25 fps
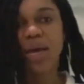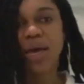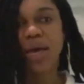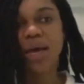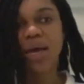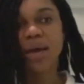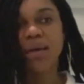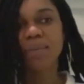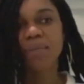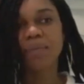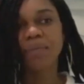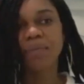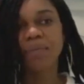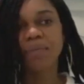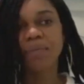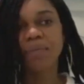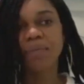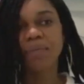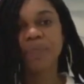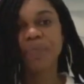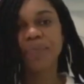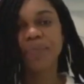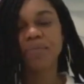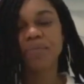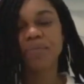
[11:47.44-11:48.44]

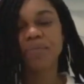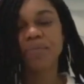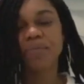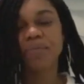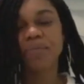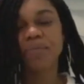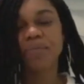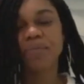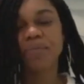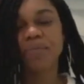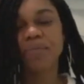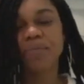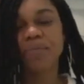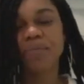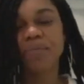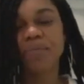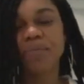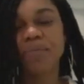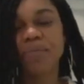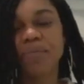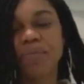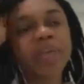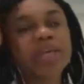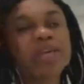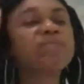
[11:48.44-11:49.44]
um, most of the awards that I'm
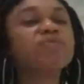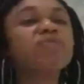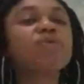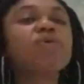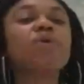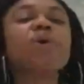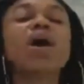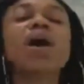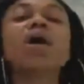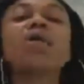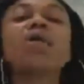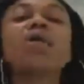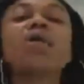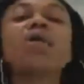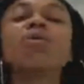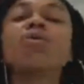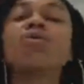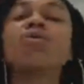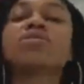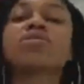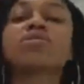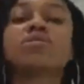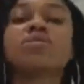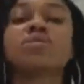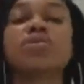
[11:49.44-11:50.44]
nominated for are
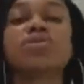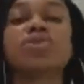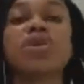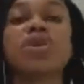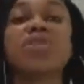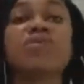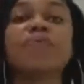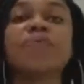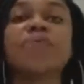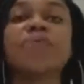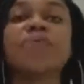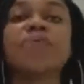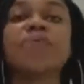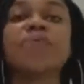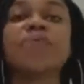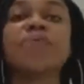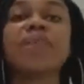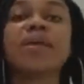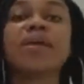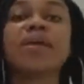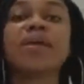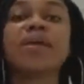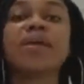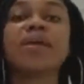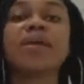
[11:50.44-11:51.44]
not even
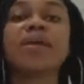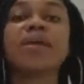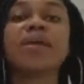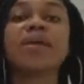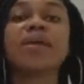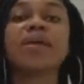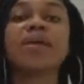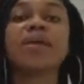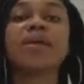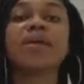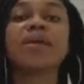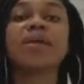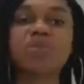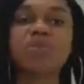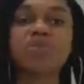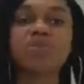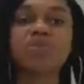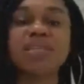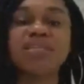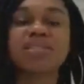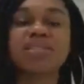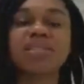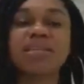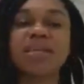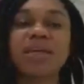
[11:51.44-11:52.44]
you know um, award
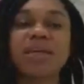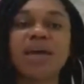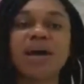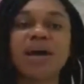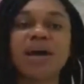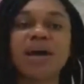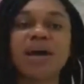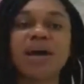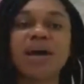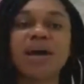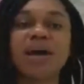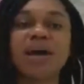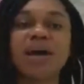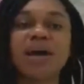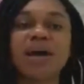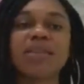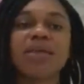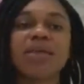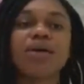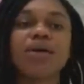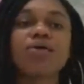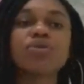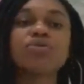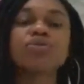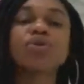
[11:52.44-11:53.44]
schemes based in Ghana. They're
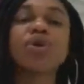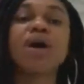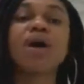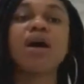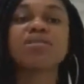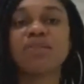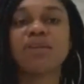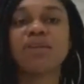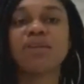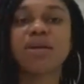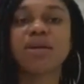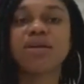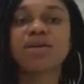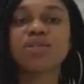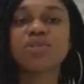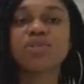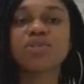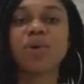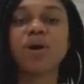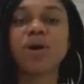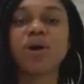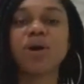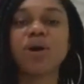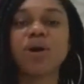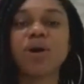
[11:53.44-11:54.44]
also outside of Ghana
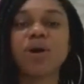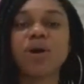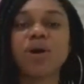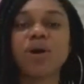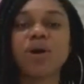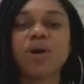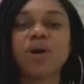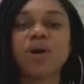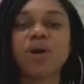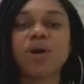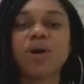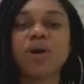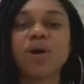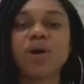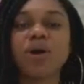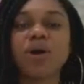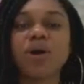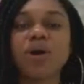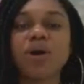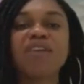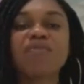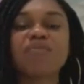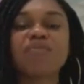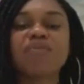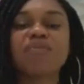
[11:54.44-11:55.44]
as well, and
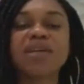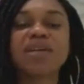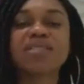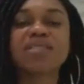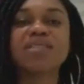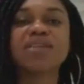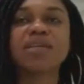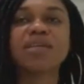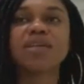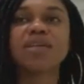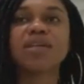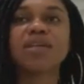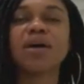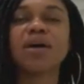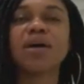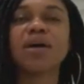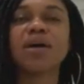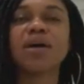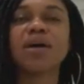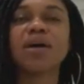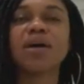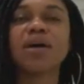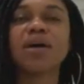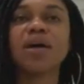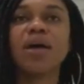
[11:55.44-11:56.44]
they have
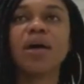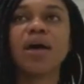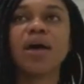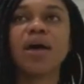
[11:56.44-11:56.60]
particular.